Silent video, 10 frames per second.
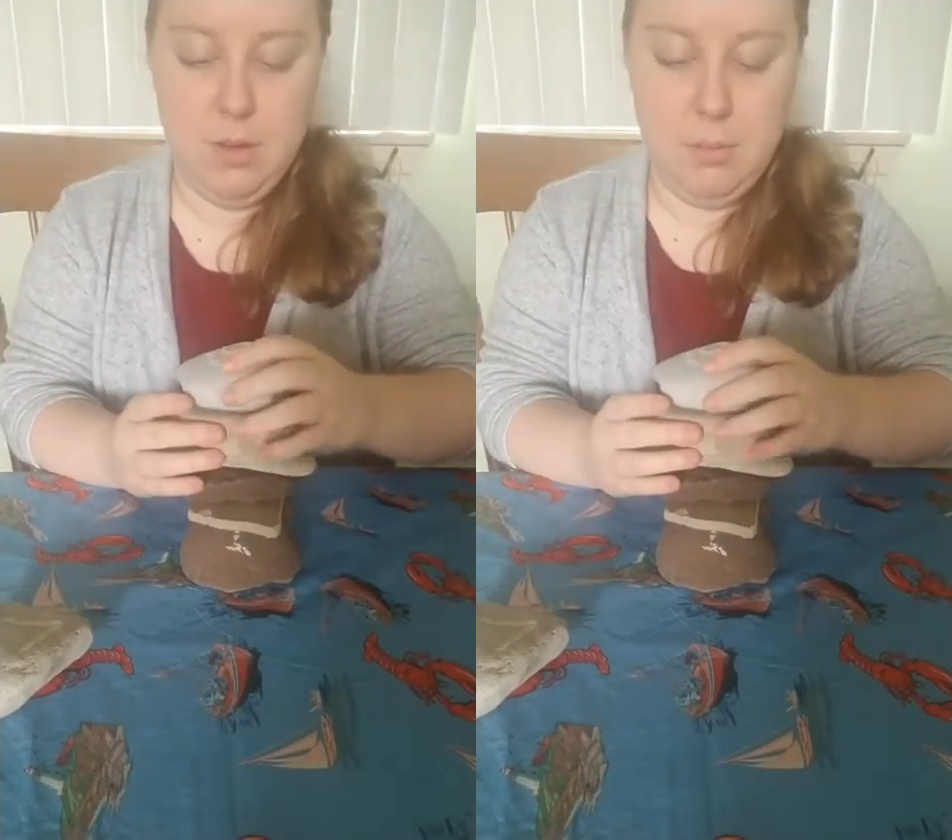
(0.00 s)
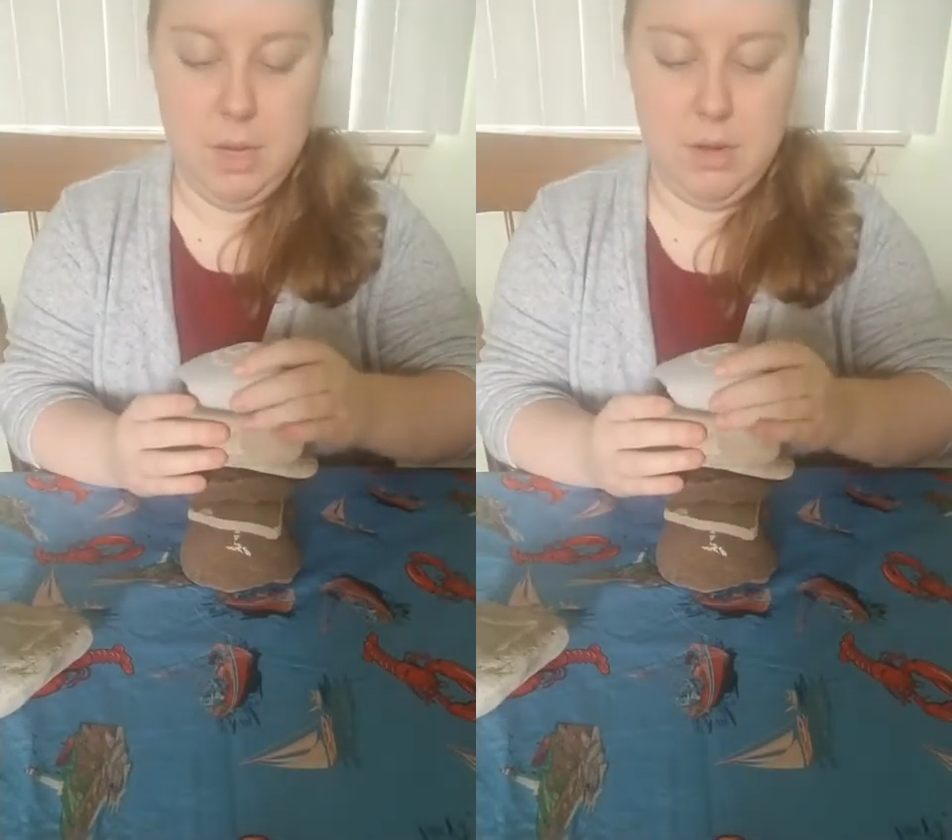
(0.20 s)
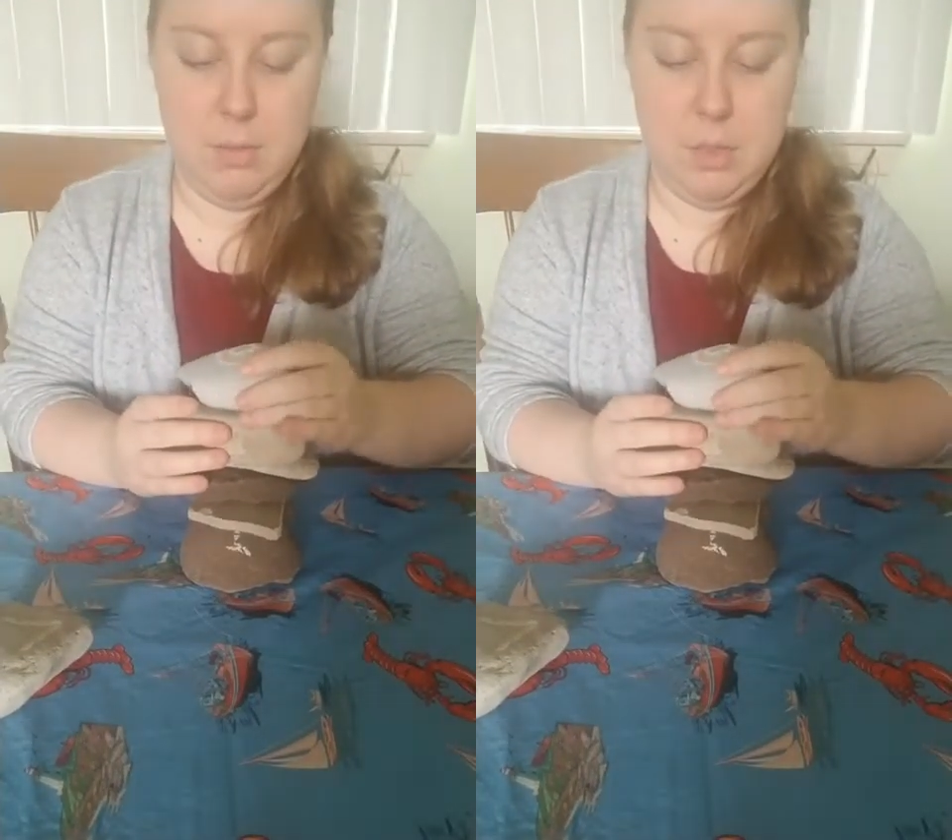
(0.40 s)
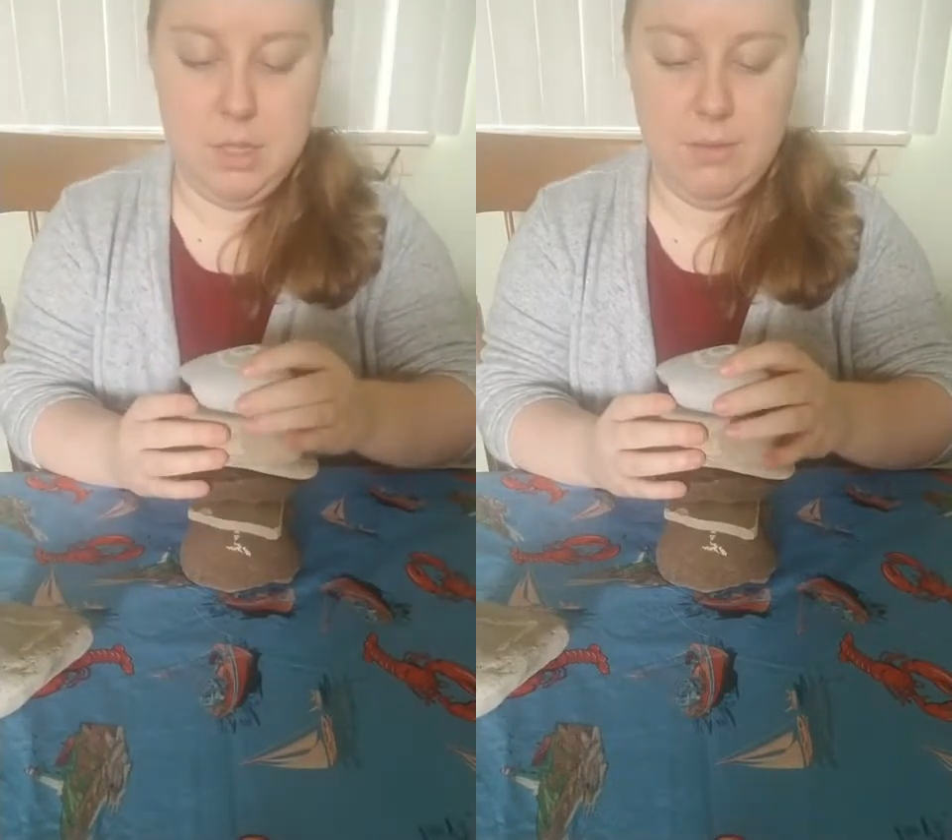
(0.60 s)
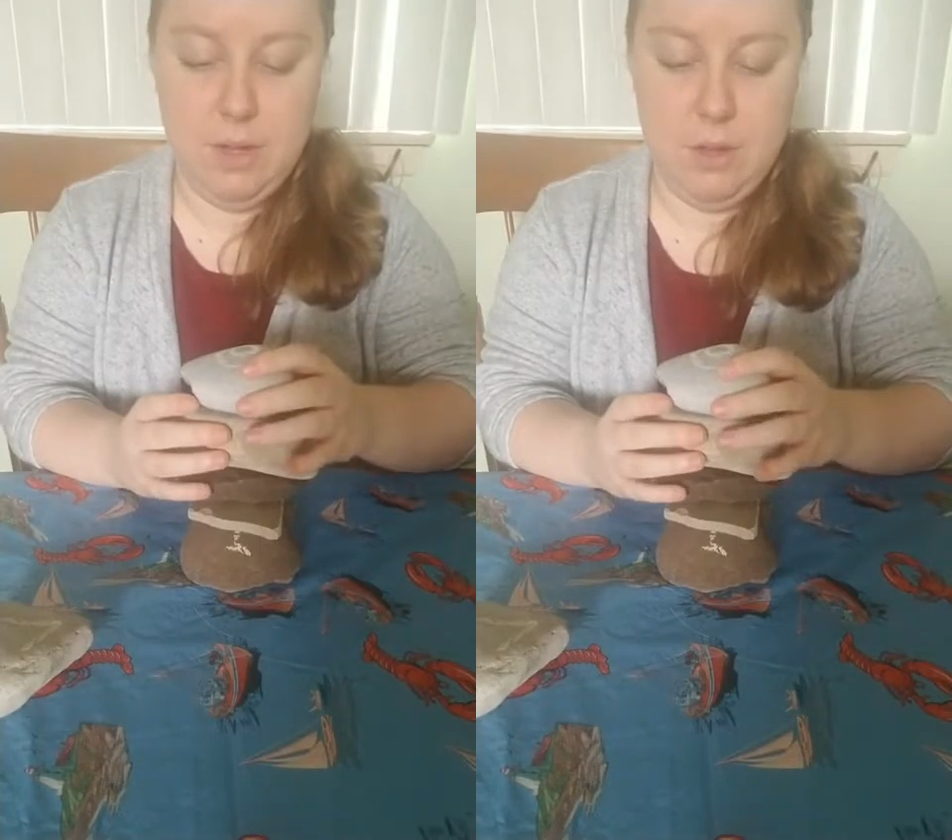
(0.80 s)
mine
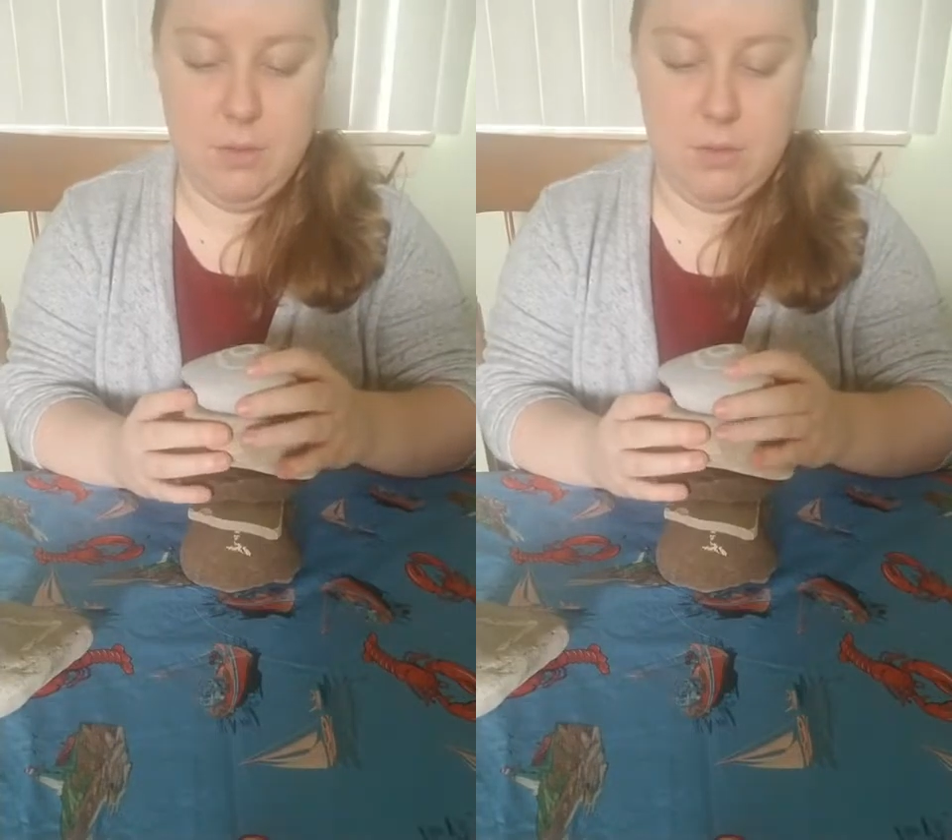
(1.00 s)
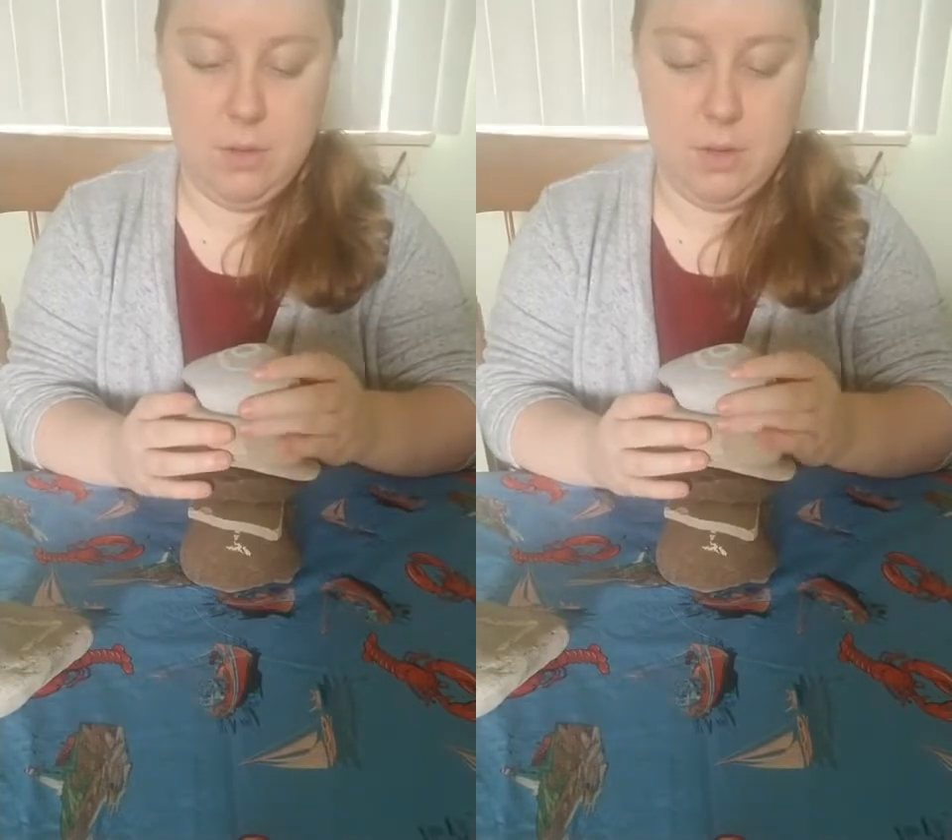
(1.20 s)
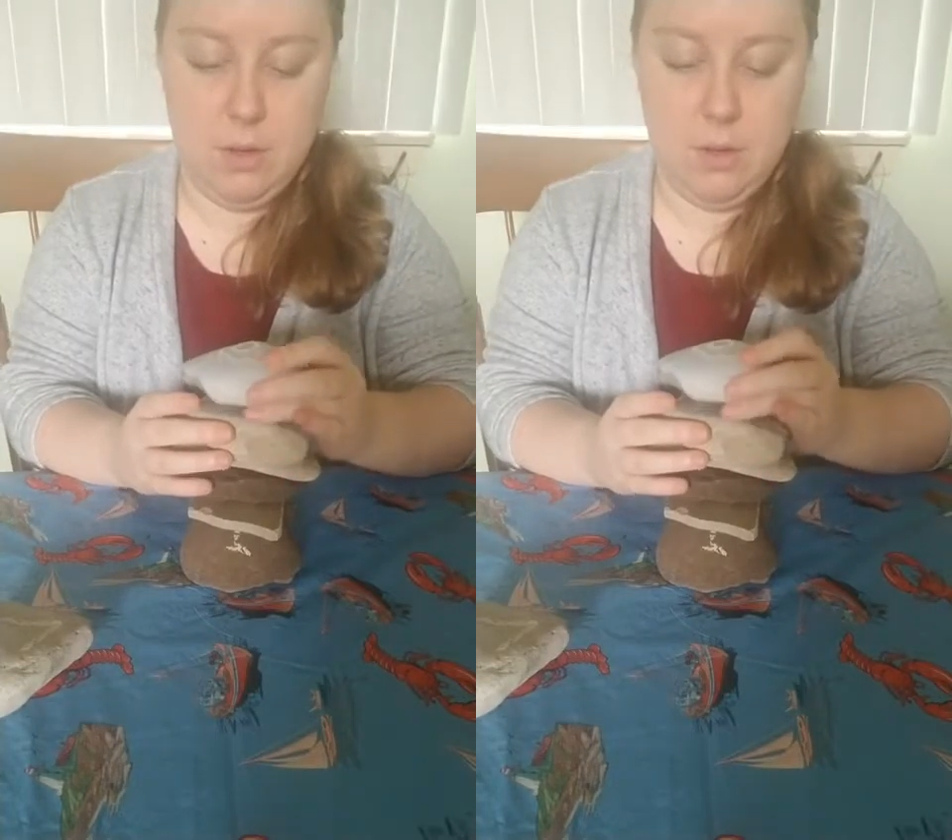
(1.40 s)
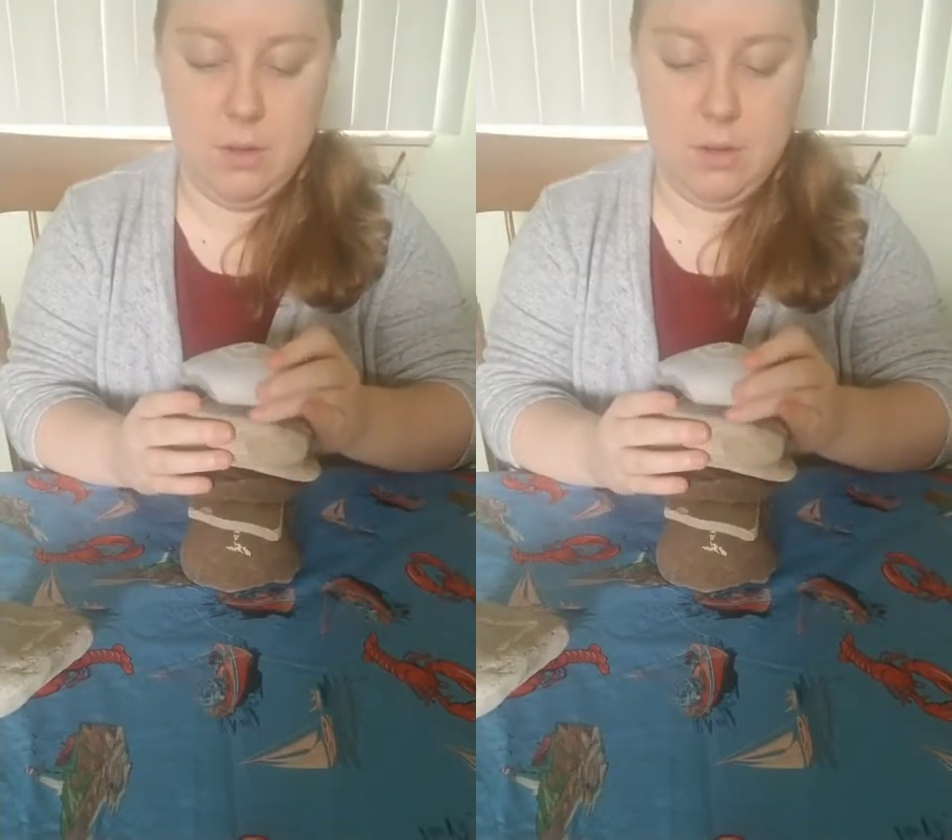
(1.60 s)
almost fell over.